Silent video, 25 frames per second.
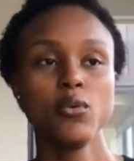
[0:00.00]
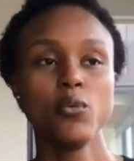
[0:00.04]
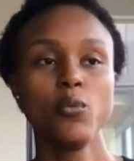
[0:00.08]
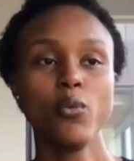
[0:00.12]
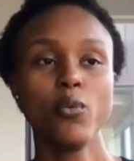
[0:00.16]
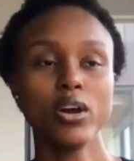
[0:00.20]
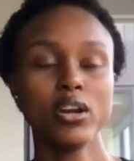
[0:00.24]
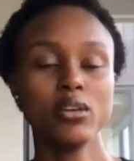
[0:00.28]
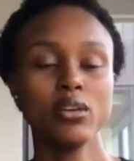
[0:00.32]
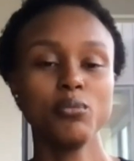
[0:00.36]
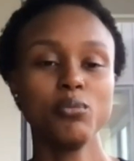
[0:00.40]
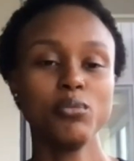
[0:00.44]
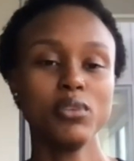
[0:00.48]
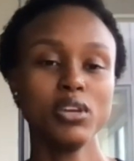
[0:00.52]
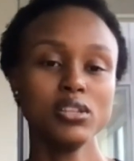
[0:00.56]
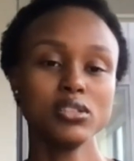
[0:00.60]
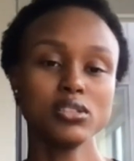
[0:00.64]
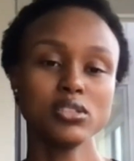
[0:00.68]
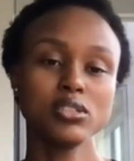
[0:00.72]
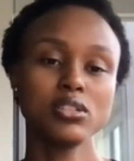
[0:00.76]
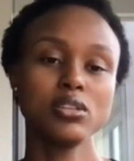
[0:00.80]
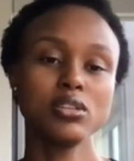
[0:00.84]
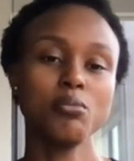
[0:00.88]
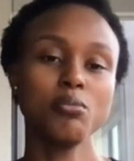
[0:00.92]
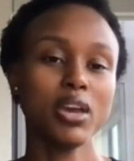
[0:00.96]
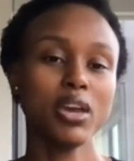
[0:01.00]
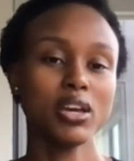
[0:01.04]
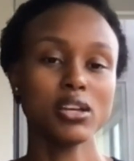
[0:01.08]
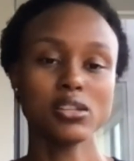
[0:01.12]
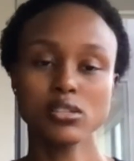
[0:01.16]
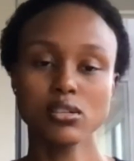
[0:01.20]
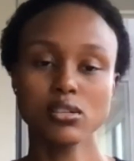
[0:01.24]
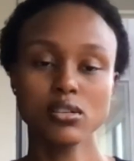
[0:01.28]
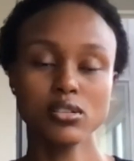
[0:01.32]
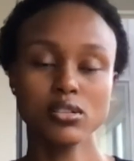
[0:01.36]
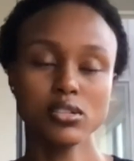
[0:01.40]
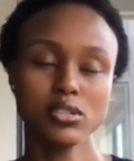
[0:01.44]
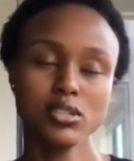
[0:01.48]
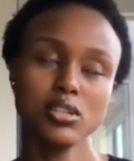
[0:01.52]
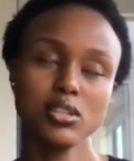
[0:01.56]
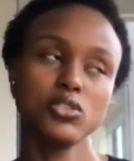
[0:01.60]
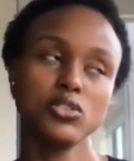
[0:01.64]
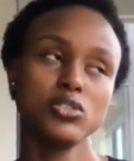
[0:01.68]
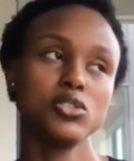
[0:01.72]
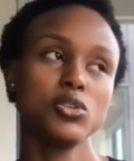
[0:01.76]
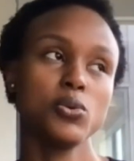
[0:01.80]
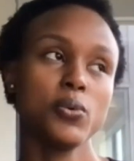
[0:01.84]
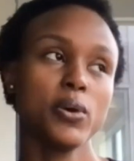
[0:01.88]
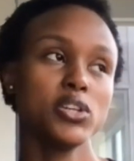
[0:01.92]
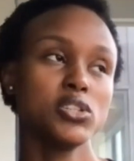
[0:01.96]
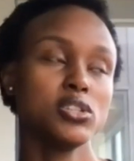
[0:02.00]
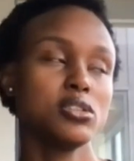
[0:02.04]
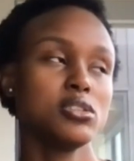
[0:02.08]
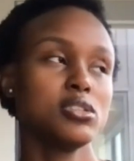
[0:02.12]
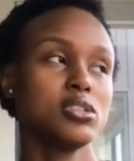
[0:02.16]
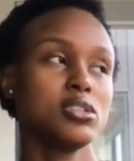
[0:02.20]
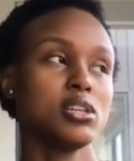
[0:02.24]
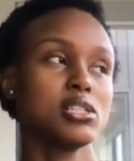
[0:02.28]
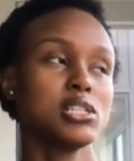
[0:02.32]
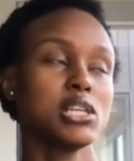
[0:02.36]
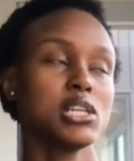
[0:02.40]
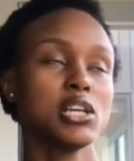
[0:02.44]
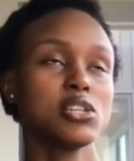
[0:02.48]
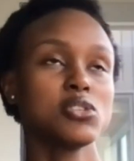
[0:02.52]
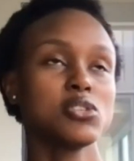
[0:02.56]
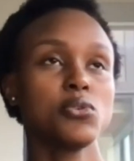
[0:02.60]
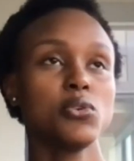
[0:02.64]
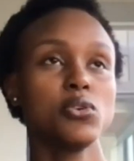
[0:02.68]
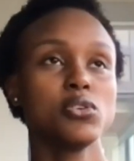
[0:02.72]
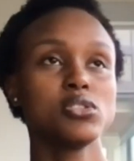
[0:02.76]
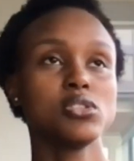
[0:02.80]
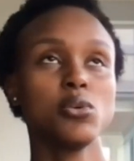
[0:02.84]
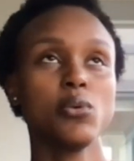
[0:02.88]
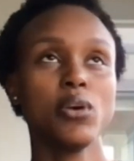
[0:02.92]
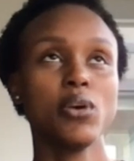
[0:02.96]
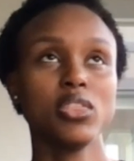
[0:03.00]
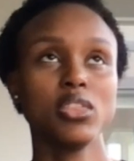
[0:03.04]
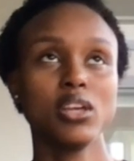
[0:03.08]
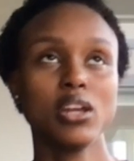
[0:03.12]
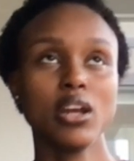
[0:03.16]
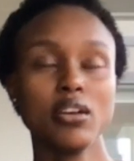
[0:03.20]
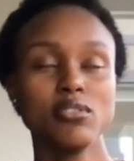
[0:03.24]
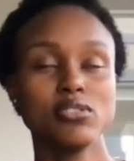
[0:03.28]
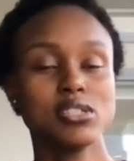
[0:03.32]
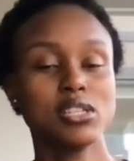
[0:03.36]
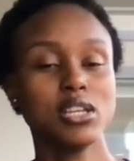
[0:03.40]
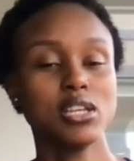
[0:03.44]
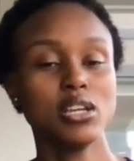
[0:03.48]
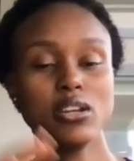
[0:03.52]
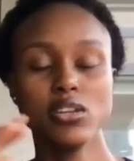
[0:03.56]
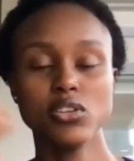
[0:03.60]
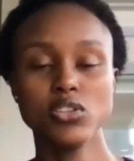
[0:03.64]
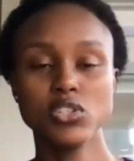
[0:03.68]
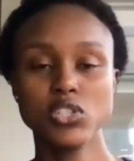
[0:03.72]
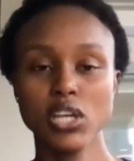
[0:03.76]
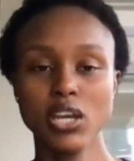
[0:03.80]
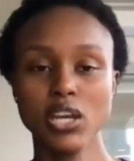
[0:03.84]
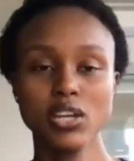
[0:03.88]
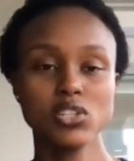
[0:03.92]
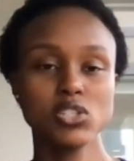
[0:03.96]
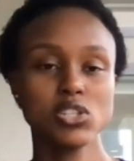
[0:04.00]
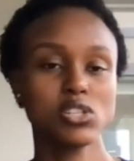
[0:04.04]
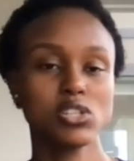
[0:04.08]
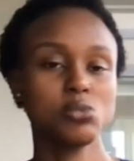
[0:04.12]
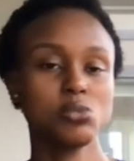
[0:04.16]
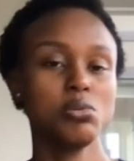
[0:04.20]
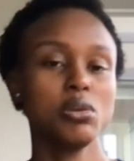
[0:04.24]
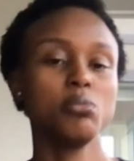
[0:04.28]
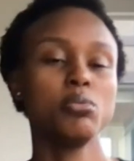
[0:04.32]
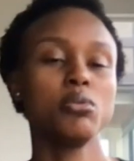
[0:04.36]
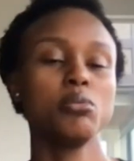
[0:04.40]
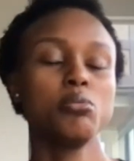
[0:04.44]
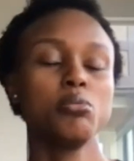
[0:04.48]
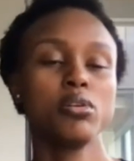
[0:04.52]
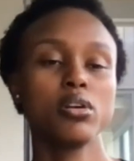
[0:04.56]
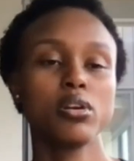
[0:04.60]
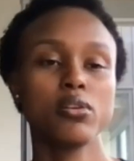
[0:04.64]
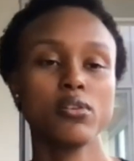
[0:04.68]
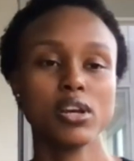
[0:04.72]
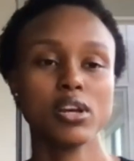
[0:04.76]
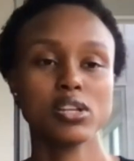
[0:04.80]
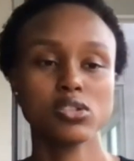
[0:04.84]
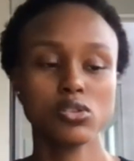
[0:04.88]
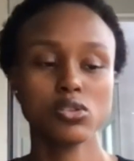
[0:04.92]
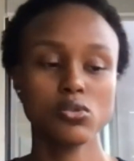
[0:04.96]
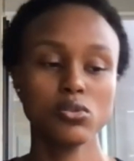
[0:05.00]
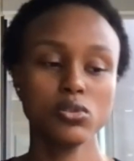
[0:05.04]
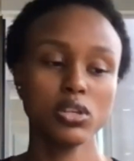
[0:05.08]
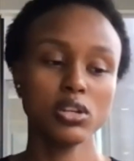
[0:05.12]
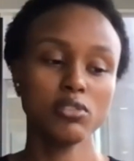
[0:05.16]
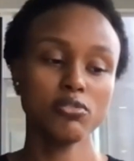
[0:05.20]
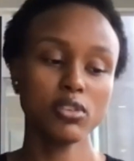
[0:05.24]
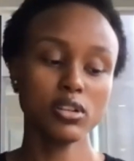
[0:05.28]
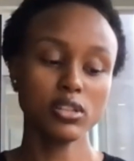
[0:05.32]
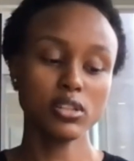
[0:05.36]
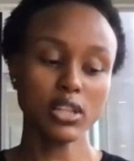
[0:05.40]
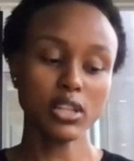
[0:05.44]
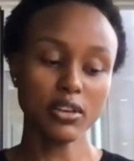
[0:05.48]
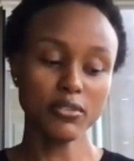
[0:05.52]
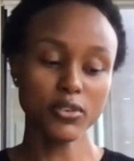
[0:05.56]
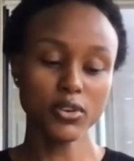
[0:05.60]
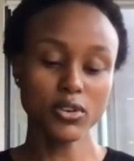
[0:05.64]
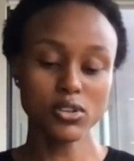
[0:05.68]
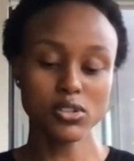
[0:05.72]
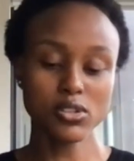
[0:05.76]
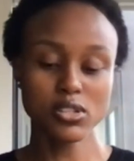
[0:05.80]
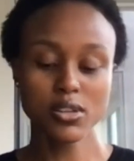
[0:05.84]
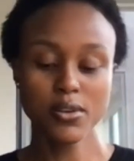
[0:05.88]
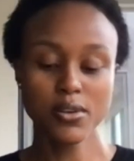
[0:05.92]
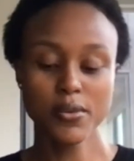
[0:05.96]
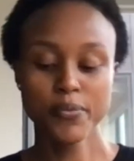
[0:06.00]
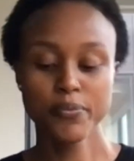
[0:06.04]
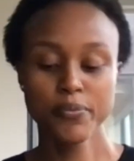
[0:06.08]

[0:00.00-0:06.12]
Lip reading: what it means to make a certain situation successful is the way that I've seen it change as people progress through different levels,